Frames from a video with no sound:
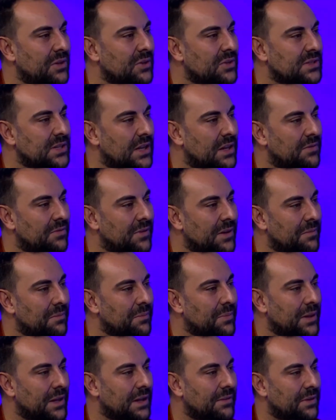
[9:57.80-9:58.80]
yourself and
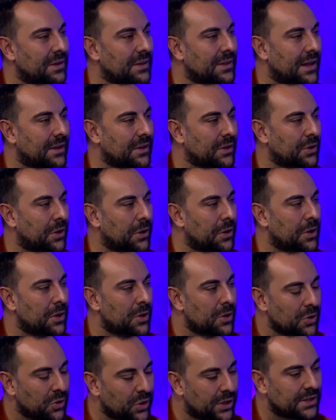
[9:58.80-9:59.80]
believing that
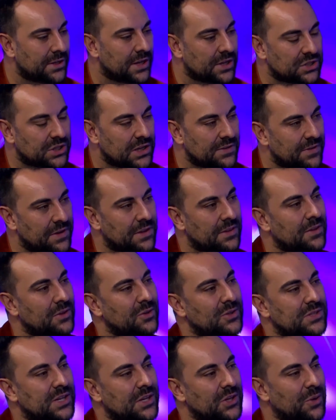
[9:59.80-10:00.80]
you can achieve anything you
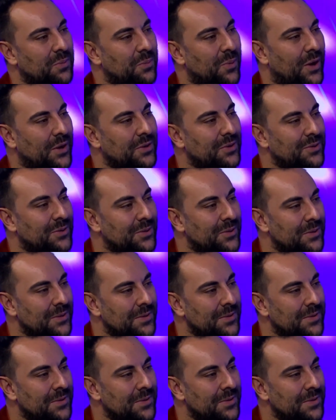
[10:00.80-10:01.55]
set your mind to.